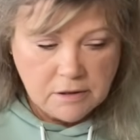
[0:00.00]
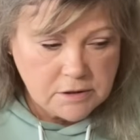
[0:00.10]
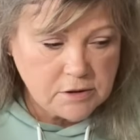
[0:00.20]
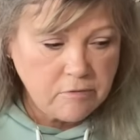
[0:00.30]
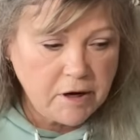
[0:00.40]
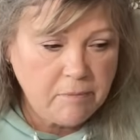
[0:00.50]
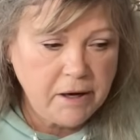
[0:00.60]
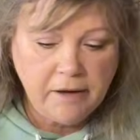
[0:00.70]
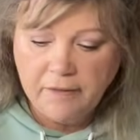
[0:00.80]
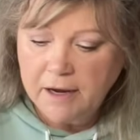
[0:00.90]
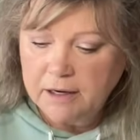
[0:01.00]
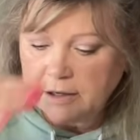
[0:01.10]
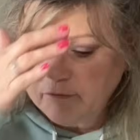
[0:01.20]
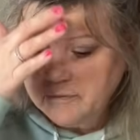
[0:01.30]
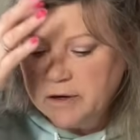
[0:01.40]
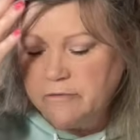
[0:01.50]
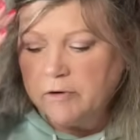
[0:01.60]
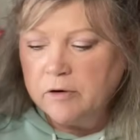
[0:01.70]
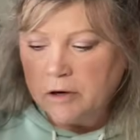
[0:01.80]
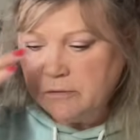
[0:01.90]
So I want to paint that, and I've got to
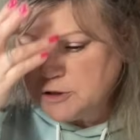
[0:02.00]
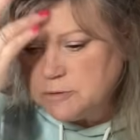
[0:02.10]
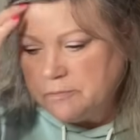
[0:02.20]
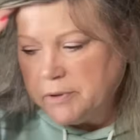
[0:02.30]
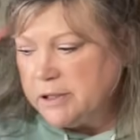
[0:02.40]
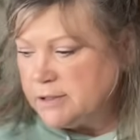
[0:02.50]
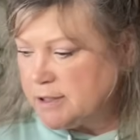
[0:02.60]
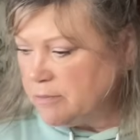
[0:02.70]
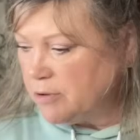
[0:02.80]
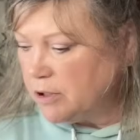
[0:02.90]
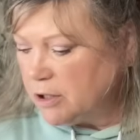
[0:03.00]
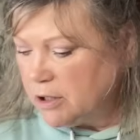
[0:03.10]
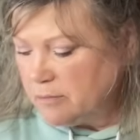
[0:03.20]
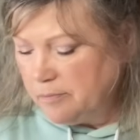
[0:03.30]
figure out which piece they put in it.